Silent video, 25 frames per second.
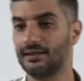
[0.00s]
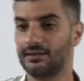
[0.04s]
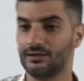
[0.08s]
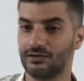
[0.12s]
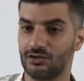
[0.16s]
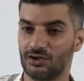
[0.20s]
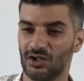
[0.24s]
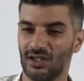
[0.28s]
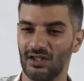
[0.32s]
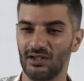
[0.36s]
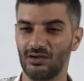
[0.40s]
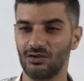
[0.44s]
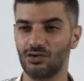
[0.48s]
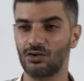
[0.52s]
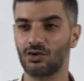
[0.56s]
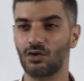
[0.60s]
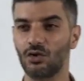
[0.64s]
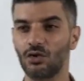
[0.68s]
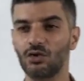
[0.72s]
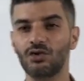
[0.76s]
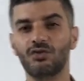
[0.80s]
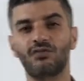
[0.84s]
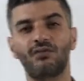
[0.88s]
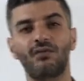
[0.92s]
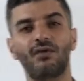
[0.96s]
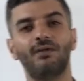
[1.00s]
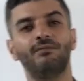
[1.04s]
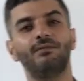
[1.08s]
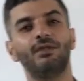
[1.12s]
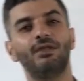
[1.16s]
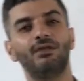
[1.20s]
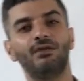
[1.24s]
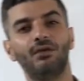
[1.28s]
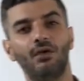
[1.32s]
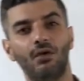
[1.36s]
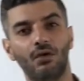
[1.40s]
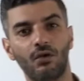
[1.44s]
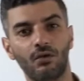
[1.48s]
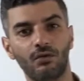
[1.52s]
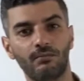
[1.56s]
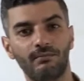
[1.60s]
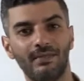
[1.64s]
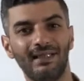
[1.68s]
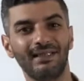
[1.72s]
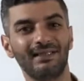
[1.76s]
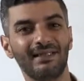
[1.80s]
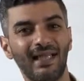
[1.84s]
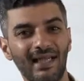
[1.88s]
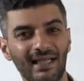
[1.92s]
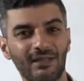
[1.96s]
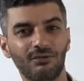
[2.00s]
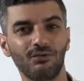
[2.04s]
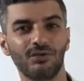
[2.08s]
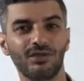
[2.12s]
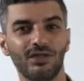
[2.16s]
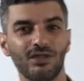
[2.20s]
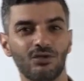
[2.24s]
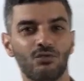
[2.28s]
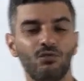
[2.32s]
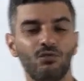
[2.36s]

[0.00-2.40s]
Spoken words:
change course from the norm, languages